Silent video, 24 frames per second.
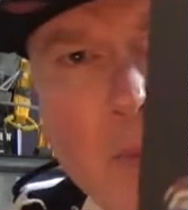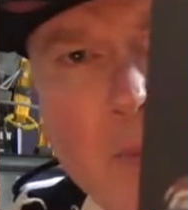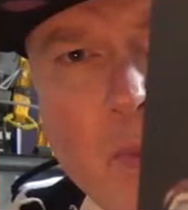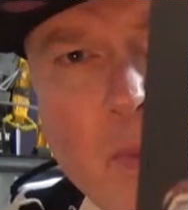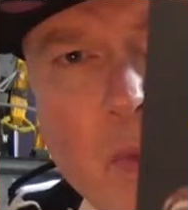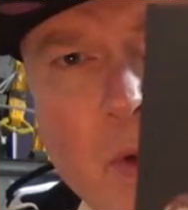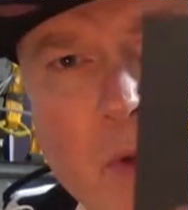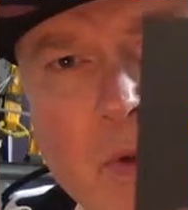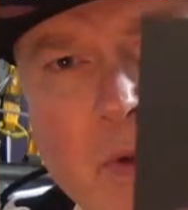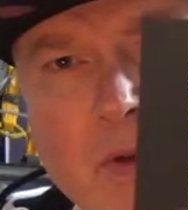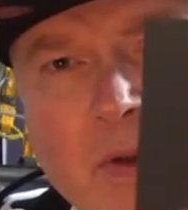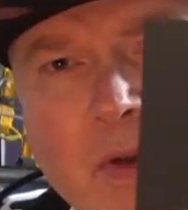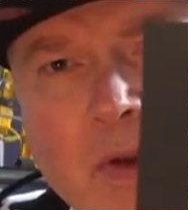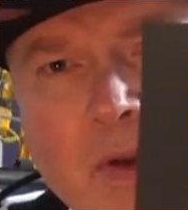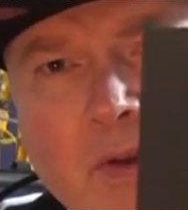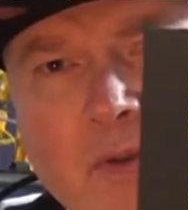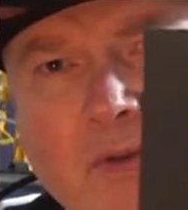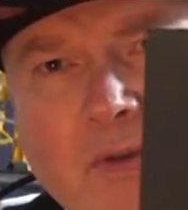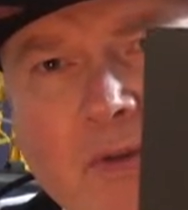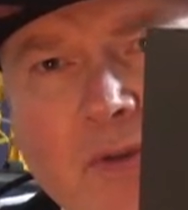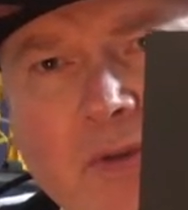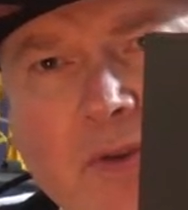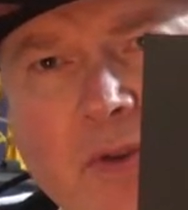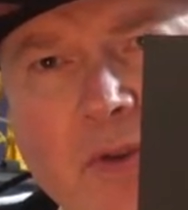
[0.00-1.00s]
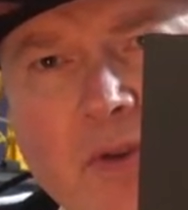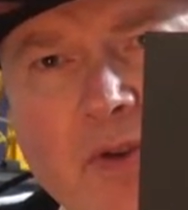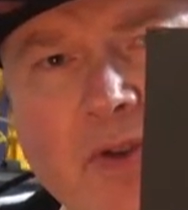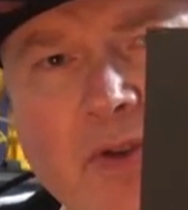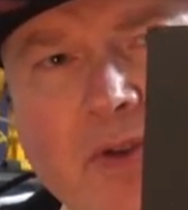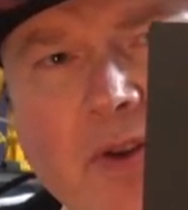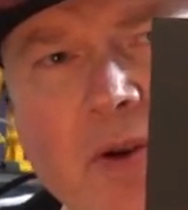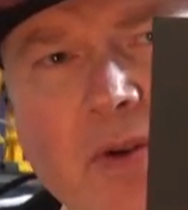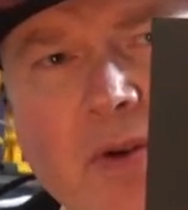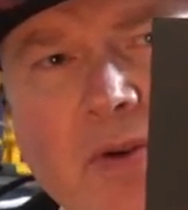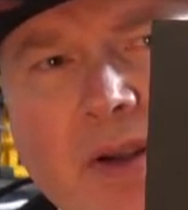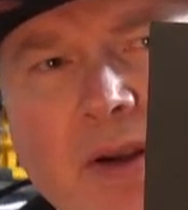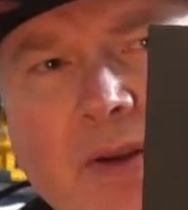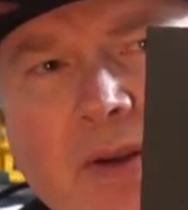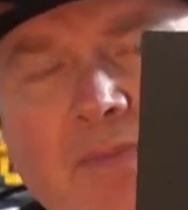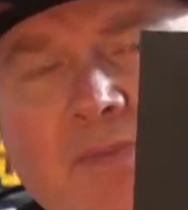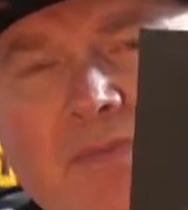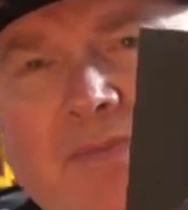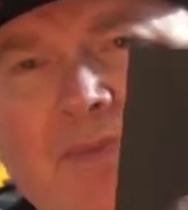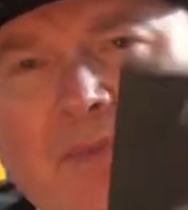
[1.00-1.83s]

Bluetooth controller.